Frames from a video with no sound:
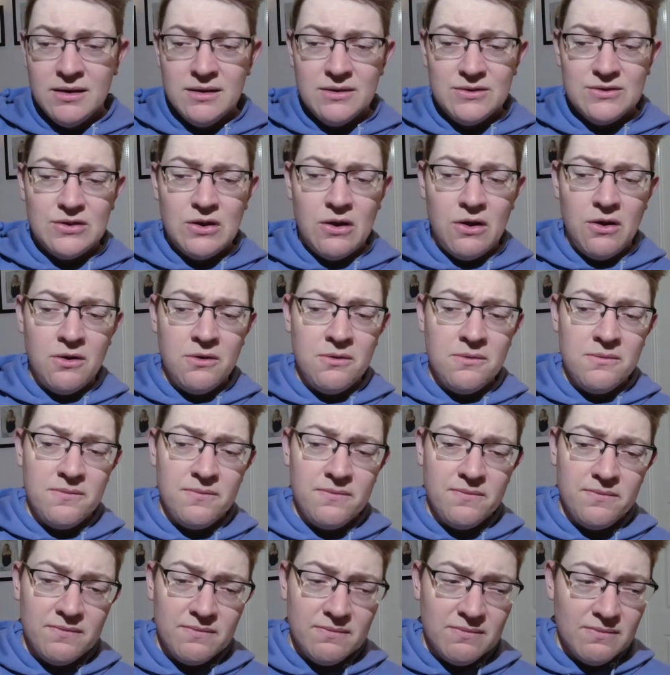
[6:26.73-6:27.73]
So
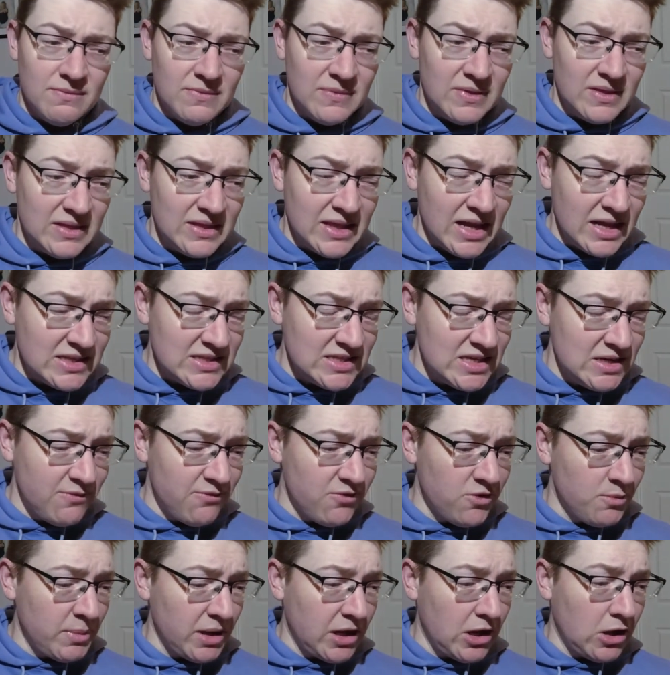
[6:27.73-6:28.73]
that's it
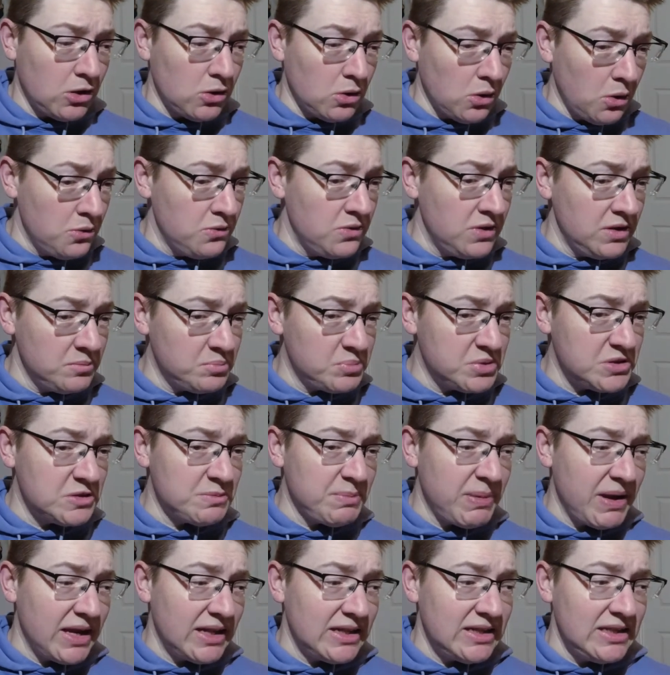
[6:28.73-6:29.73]
from a clothing
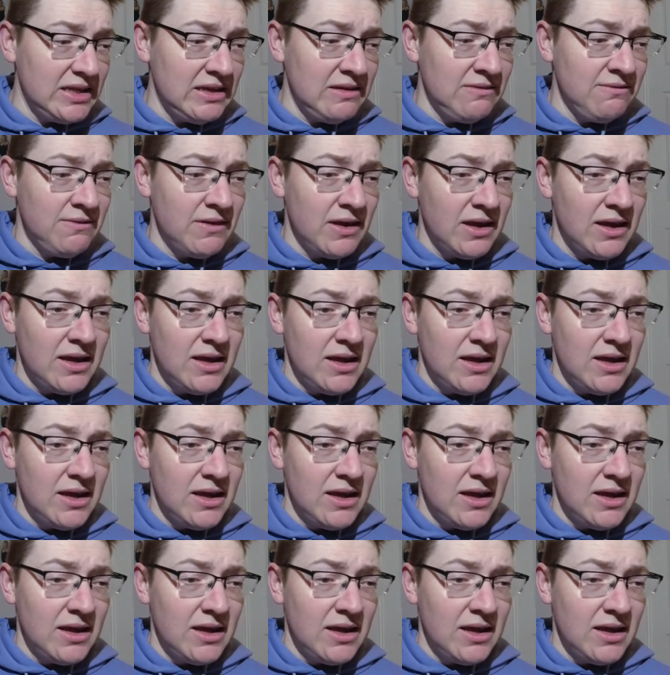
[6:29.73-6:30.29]
perspective.